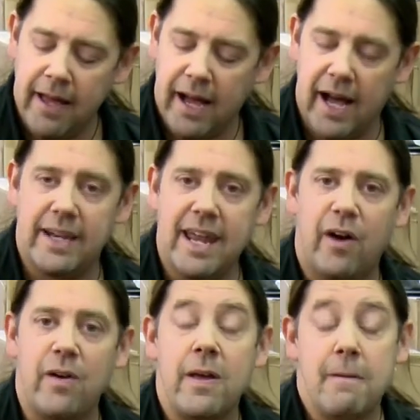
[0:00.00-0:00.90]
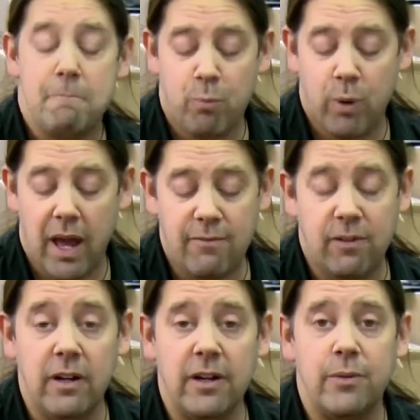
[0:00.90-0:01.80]
Now, what I've
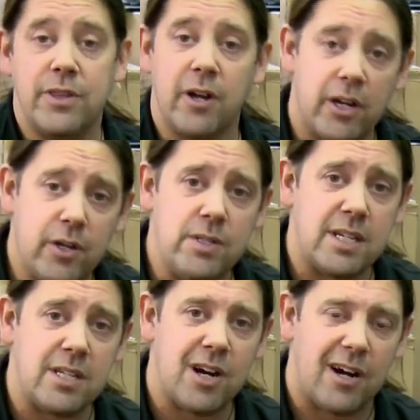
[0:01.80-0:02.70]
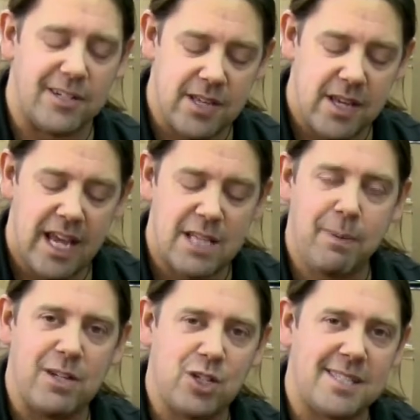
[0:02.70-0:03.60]
learned with our acoustic guitars is
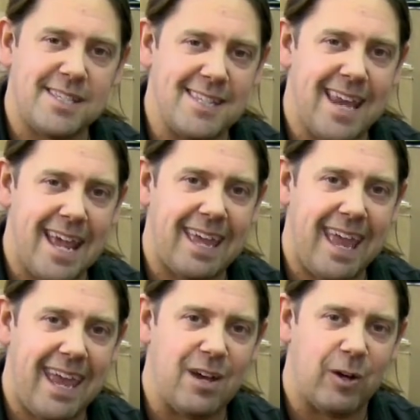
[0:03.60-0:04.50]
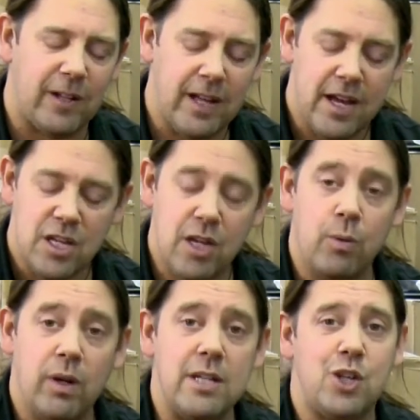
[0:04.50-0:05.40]
by adjusting the neck angle, you can
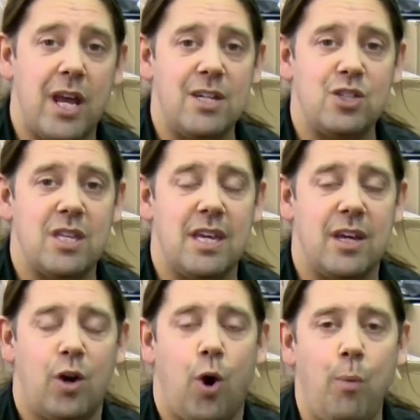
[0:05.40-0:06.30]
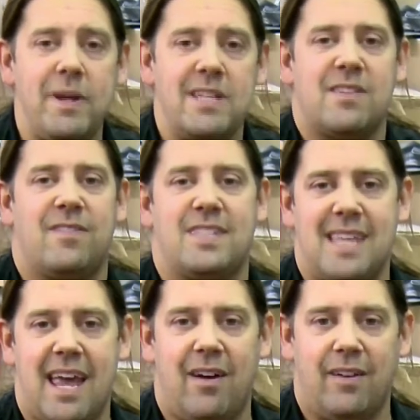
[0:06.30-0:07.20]
really change the openness of the
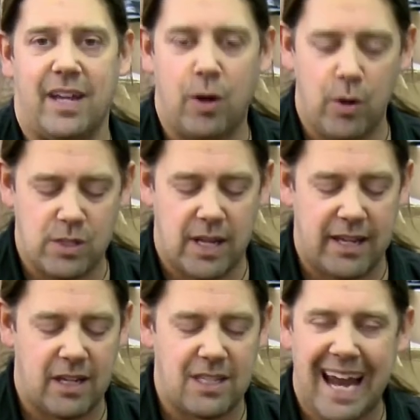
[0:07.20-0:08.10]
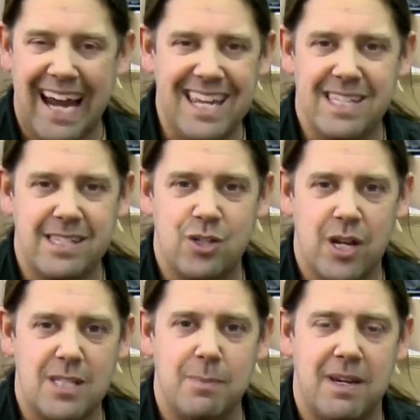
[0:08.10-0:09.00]
sound. It goes like the tiniest
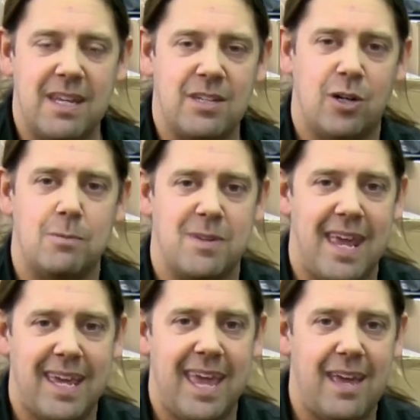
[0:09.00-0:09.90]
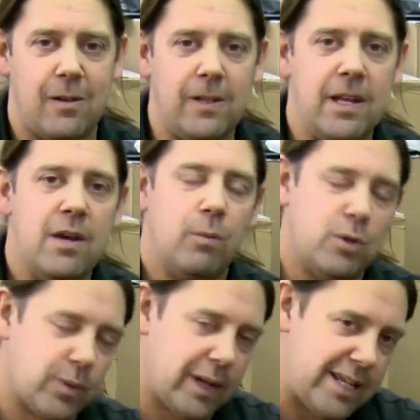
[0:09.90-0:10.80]
adjustment in terms of neck angle,
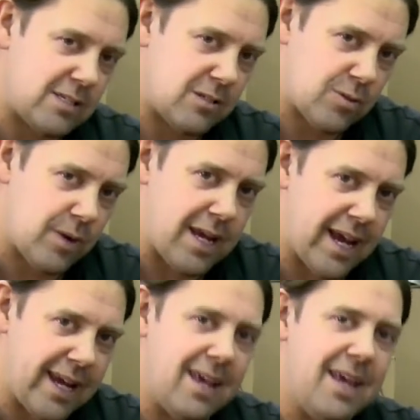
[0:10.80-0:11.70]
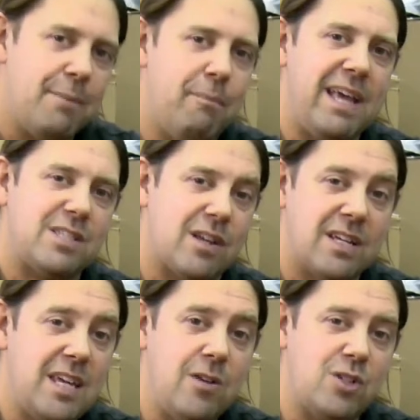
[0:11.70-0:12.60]
which relates to string height, makes a
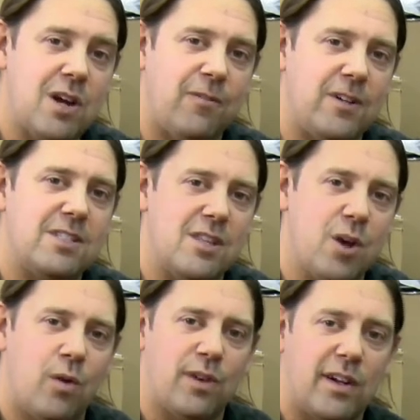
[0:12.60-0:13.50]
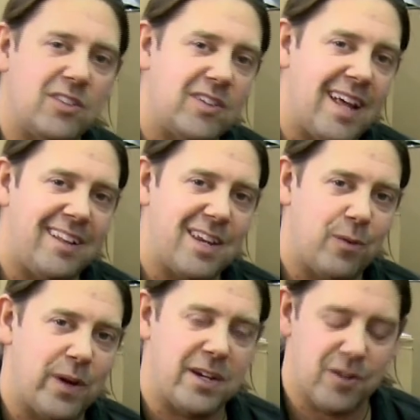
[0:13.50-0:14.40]
huge difference in the overall tonality of
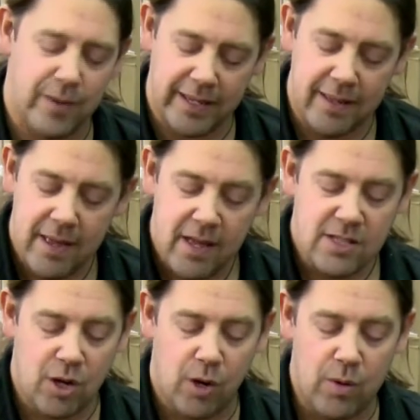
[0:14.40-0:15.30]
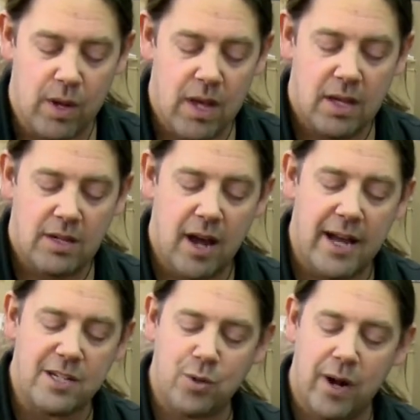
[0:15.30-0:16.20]
what you're doing. So
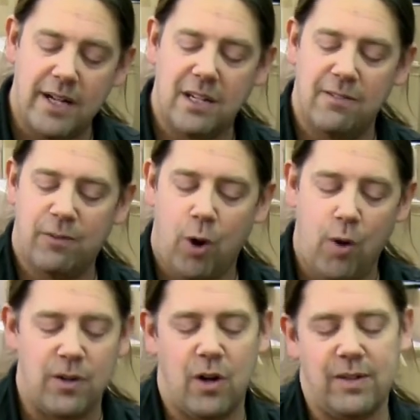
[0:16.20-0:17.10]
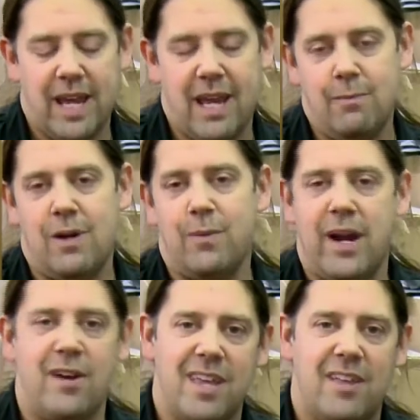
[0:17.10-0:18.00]
non-destructive, over and over again, one way
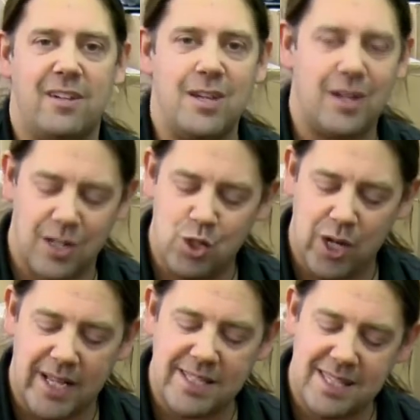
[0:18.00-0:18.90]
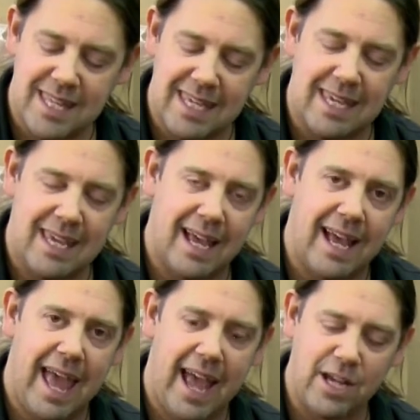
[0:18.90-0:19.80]
or the other, you can adjust the
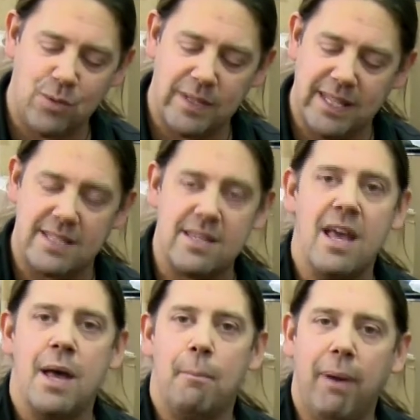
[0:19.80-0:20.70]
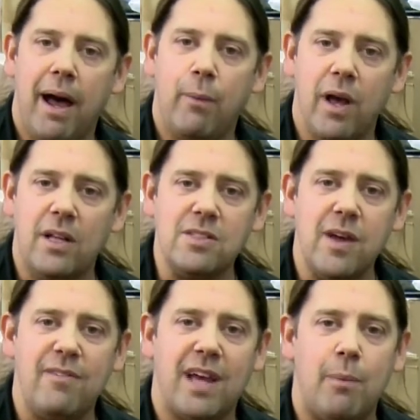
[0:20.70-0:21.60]
action with this. But we also
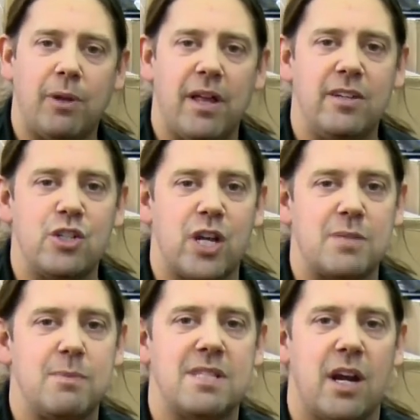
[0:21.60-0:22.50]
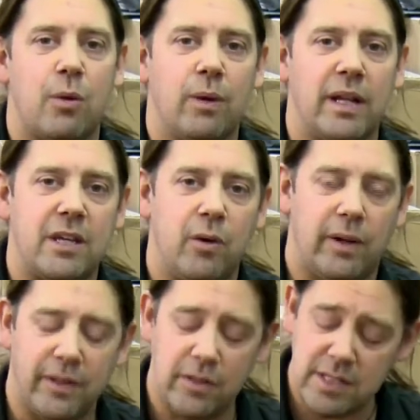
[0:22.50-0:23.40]
have a couple other adjustments that are really cool,
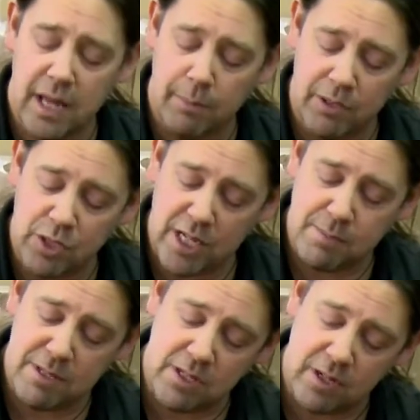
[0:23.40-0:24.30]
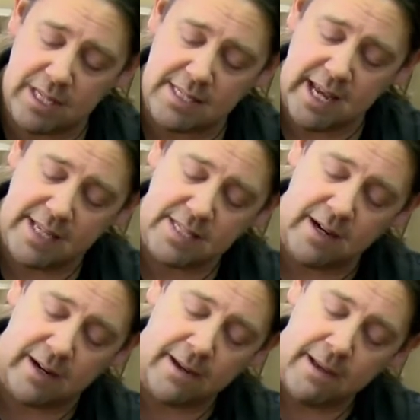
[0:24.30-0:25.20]
and those couple adjustments are these guys
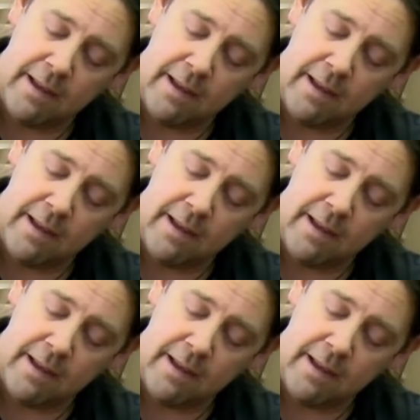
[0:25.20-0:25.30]
here.